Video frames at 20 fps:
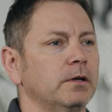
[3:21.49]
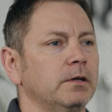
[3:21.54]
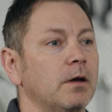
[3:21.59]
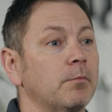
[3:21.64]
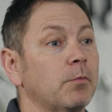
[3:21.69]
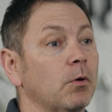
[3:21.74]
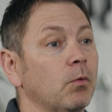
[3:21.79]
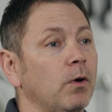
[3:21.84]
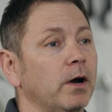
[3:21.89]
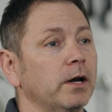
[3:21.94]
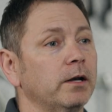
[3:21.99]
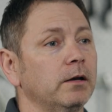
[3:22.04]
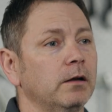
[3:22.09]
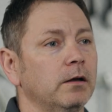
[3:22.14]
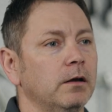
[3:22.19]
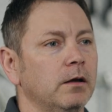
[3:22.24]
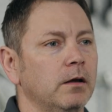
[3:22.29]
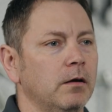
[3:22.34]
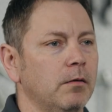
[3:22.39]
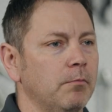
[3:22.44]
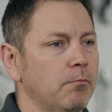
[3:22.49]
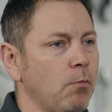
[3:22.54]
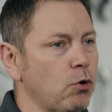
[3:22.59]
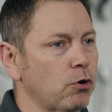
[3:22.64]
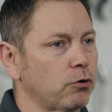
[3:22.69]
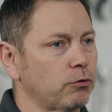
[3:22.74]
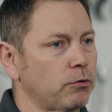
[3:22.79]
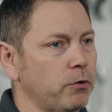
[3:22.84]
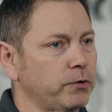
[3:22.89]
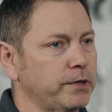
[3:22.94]
Number one,
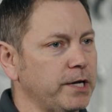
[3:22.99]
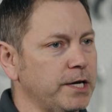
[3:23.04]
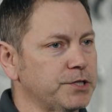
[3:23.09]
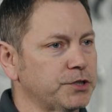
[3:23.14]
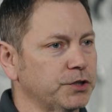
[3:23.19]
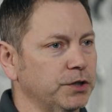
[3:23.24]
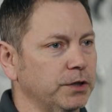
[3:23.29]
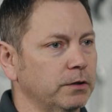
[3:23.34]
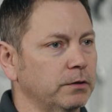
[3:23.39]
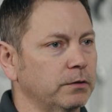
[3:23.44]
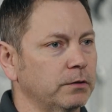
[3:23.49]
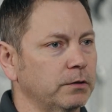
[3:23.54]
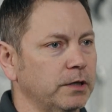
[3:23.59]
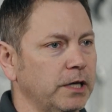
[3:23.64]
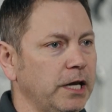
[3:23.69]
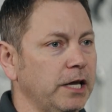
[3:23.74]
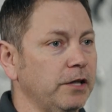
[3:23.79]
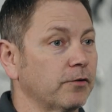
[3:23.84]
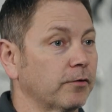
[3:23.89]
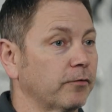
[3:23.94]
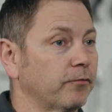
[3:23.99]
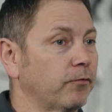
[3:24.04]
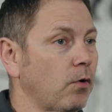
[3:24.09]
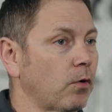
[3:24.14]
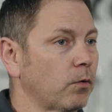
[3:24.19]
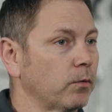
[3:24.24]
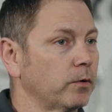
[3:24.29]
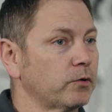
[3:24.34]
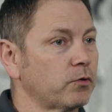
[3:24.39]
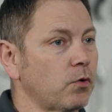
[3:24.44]
motor rotation, either
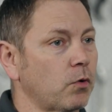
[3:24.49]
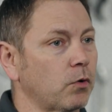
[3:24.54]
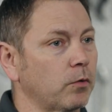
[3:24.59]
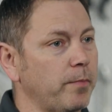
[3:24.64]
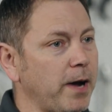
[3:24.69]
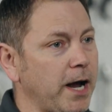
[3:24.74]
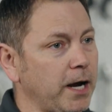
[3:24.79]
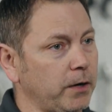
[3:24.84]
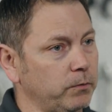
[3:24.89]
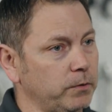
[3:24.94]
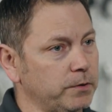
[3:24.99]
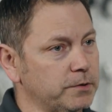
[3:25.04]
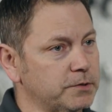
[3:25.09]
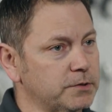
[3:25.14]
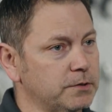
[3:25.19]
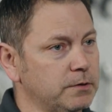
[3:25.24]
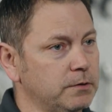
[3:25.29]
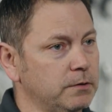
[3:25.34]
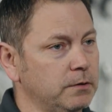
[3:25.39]
forwards or backwards.